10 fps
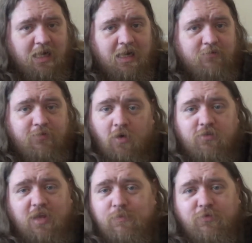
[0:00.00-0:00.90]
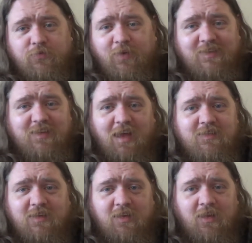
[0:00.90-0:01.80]
And Farscape's
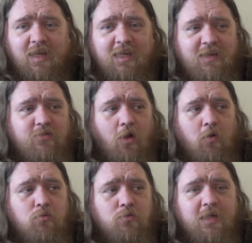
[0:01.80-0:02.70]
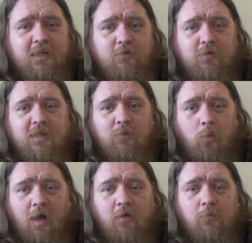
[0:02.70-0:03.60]
fantastic. Like, it is a really, really
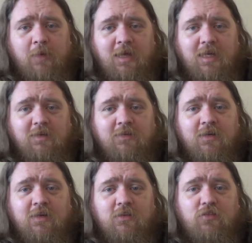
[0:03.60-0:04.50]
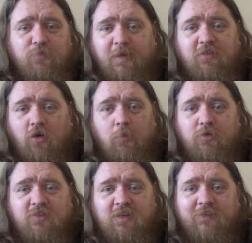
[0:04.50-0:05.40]
well-made space
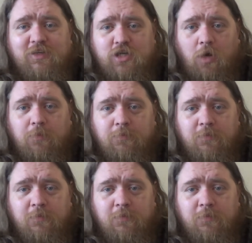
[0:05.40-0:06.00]
opera TV show.